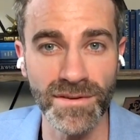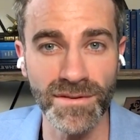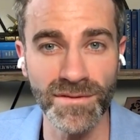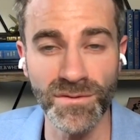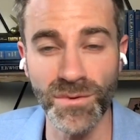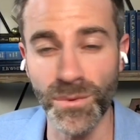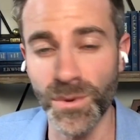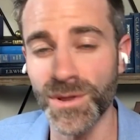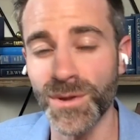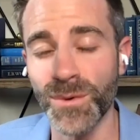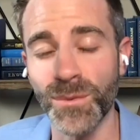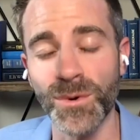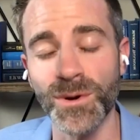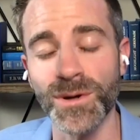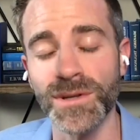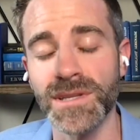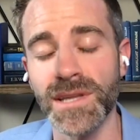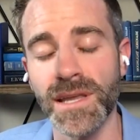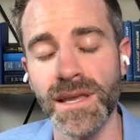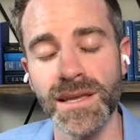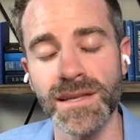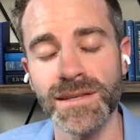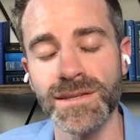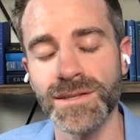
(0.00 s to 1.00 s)
For what the world
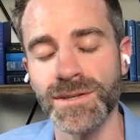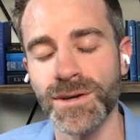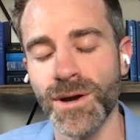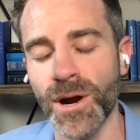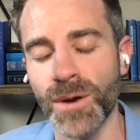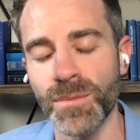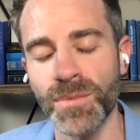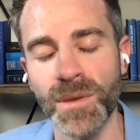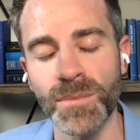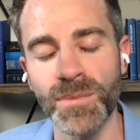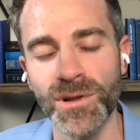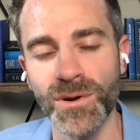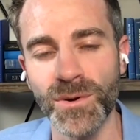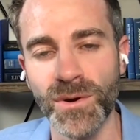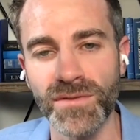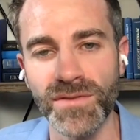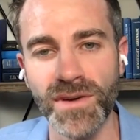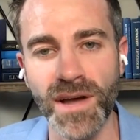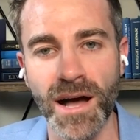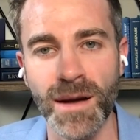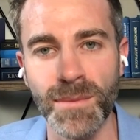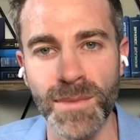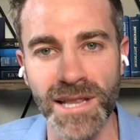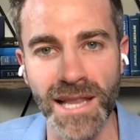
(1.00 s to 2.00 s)
needs are people who have
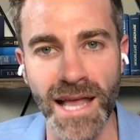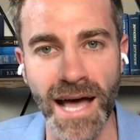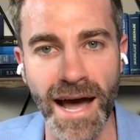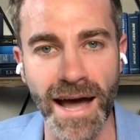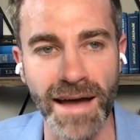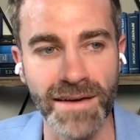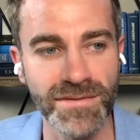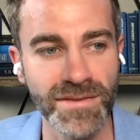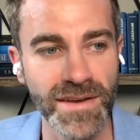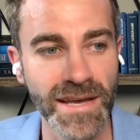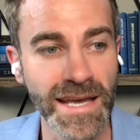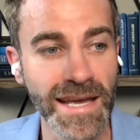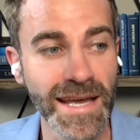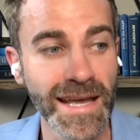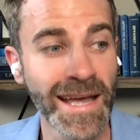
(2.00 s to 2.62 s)
come alive.